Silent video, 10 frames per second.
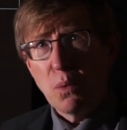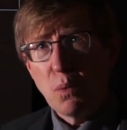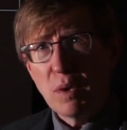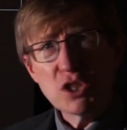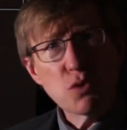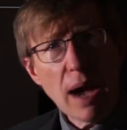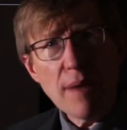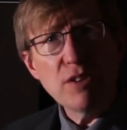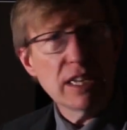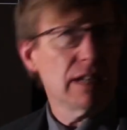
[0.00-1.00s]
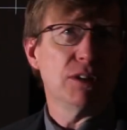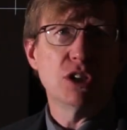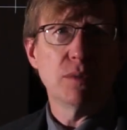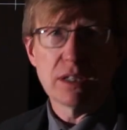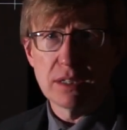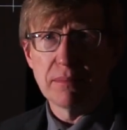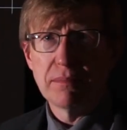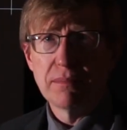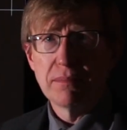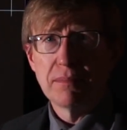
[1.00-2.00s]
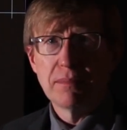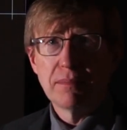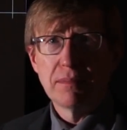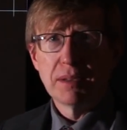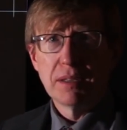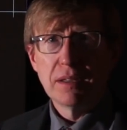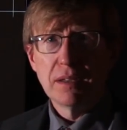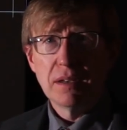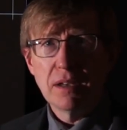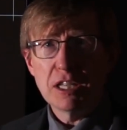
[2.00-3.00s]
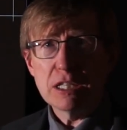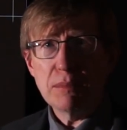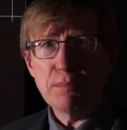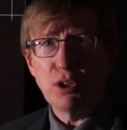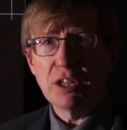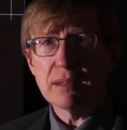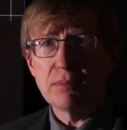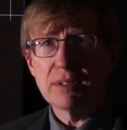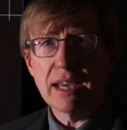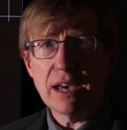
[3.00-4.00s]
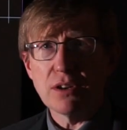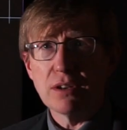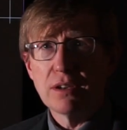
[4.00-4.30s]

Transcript: what's gravity going to be doing to them? It's going to be pulling them together.